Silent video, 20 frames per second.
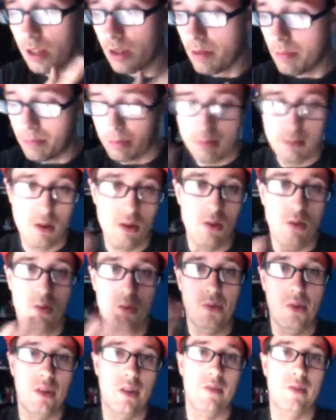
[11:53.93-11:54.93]
promote
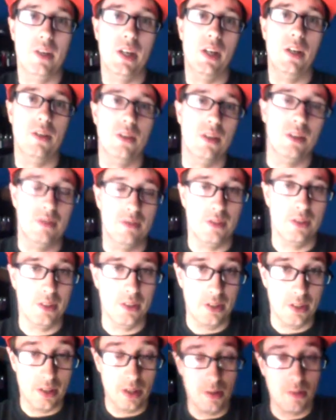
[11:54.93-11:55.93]
whatever, however
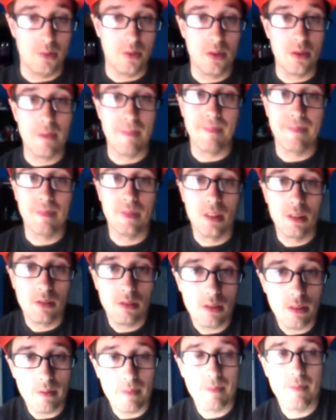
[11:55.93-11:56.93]
you know do. No.
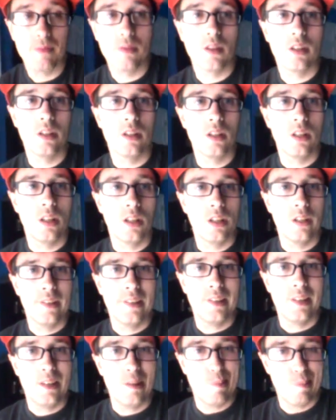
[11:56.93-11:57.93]

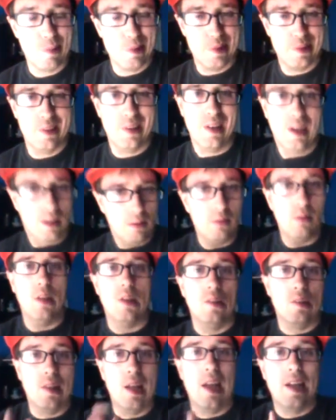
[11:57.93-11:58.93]
But I'm
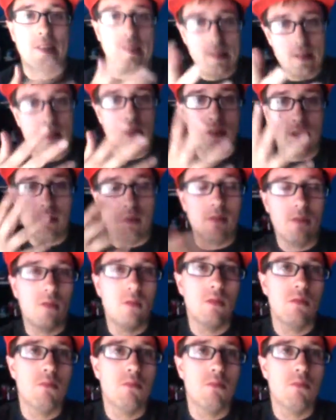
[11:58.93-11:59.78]
saying like this, this